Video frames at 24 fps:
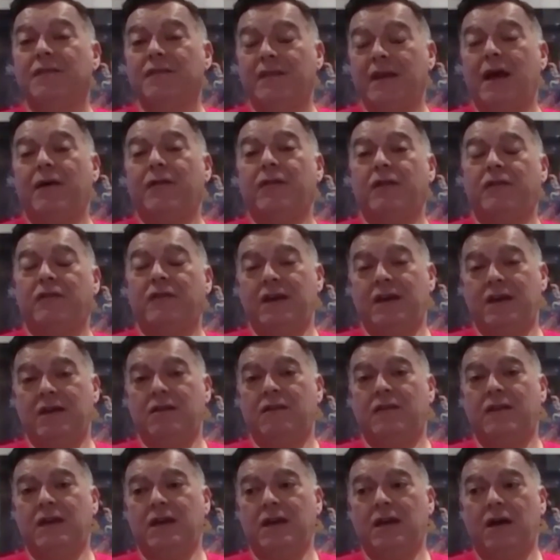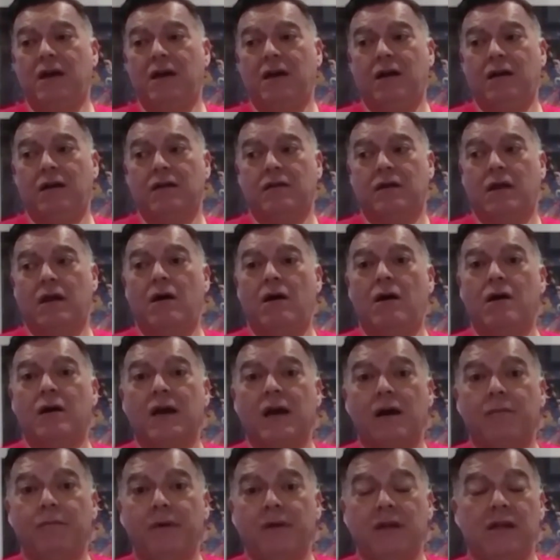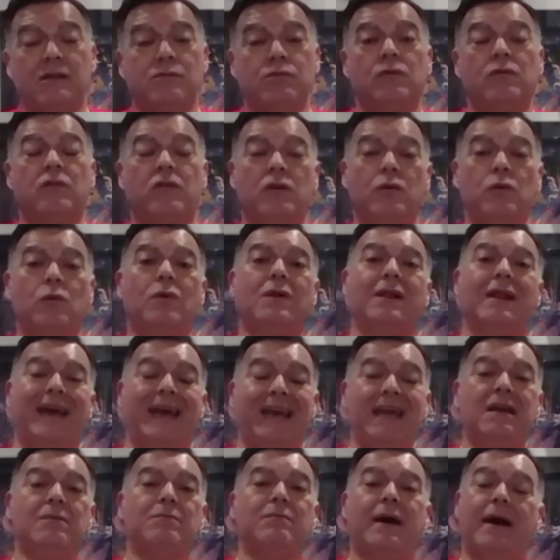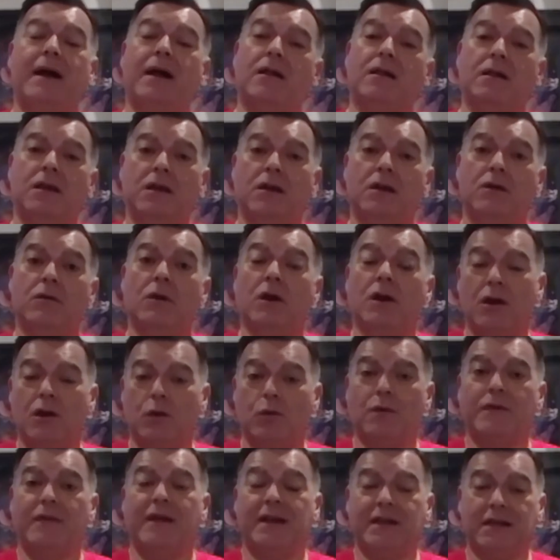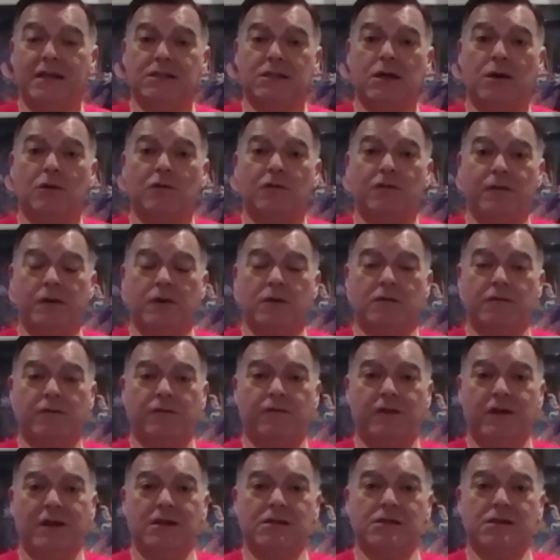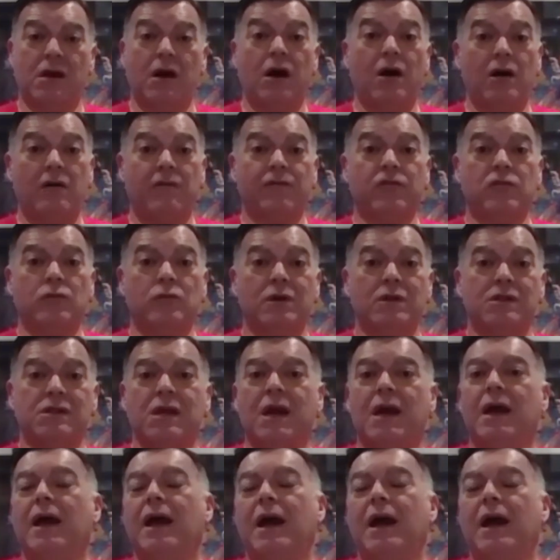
The other thing the car companies will do will email you with any toll fees afterwards,